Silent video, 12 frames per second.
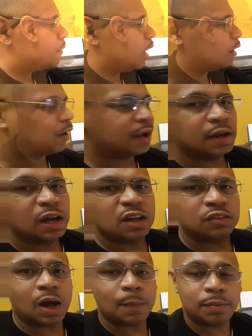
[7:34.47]
All right,
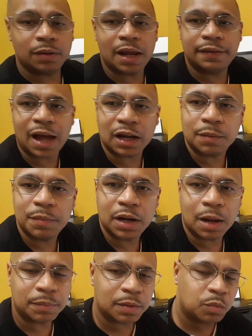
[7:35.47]
so I'll pull that document
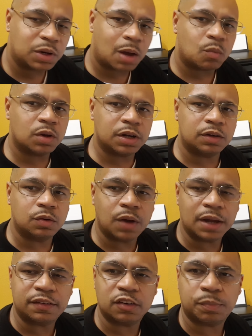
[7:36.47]
up. And what I want to do
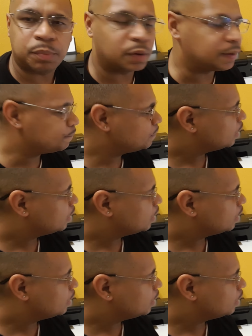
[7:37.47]
at this point,